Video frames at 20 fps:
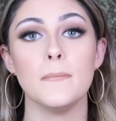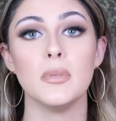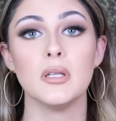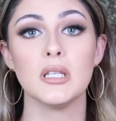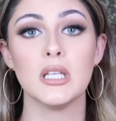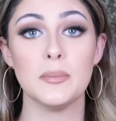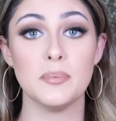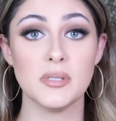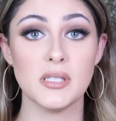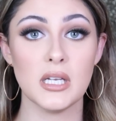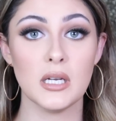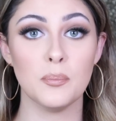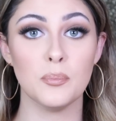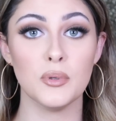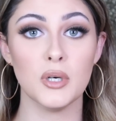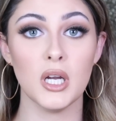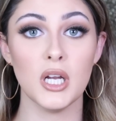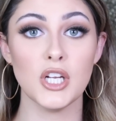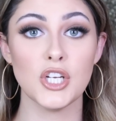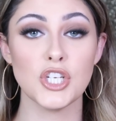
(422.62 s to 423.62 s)
lipstick
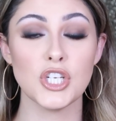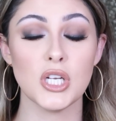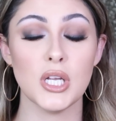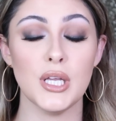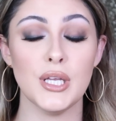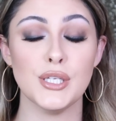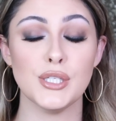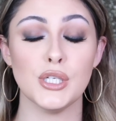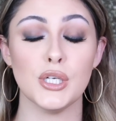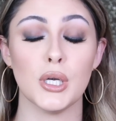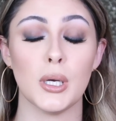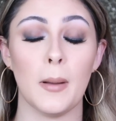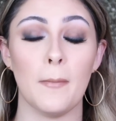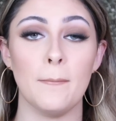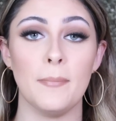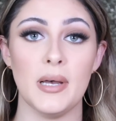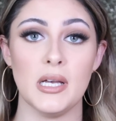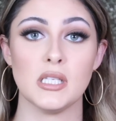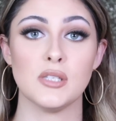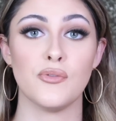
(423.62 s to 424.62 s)
brush is your
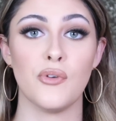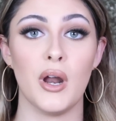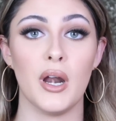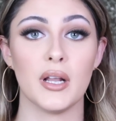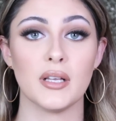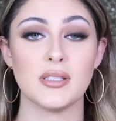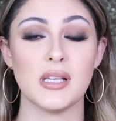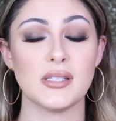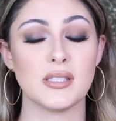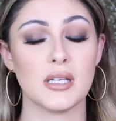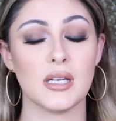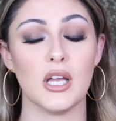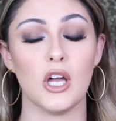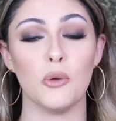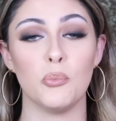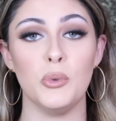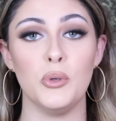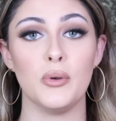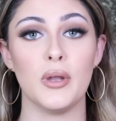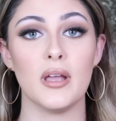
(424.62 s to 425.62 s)
best friend, because that's going to
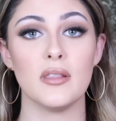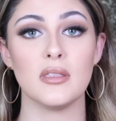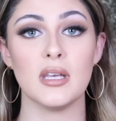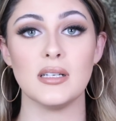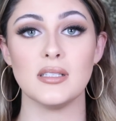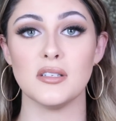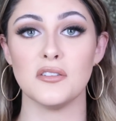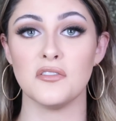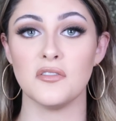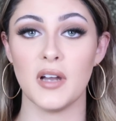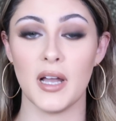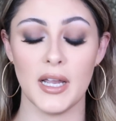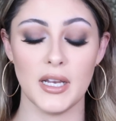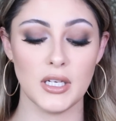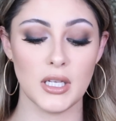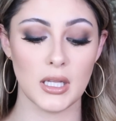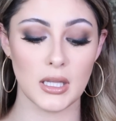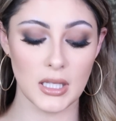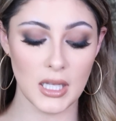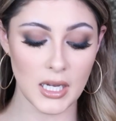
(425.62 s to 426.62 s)
help you get that
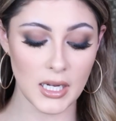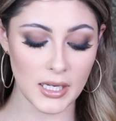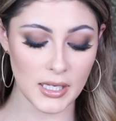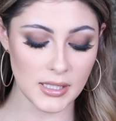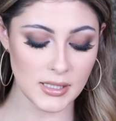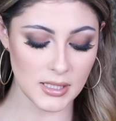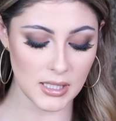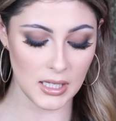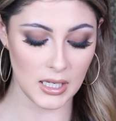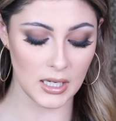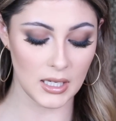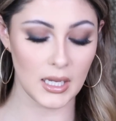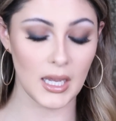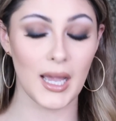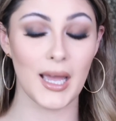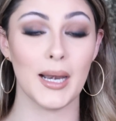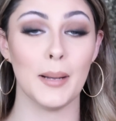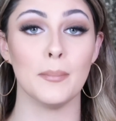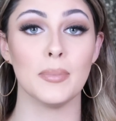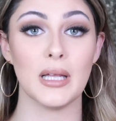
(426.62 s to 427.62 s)
defined lines and
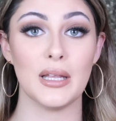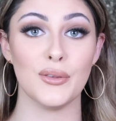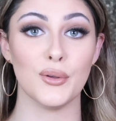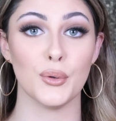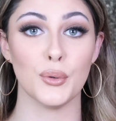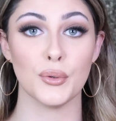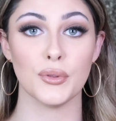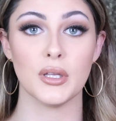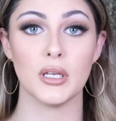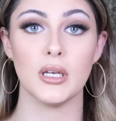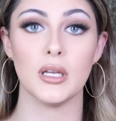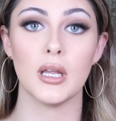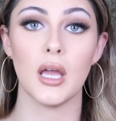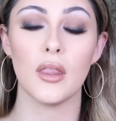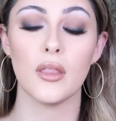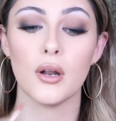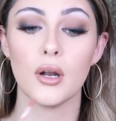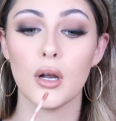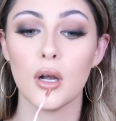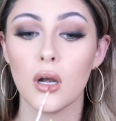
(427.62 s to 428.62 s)
kind of blend the whole thing
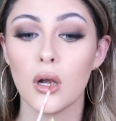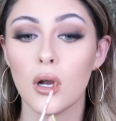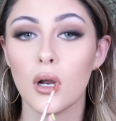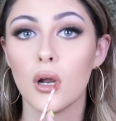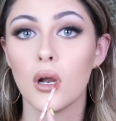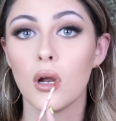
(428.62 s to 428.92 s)
together.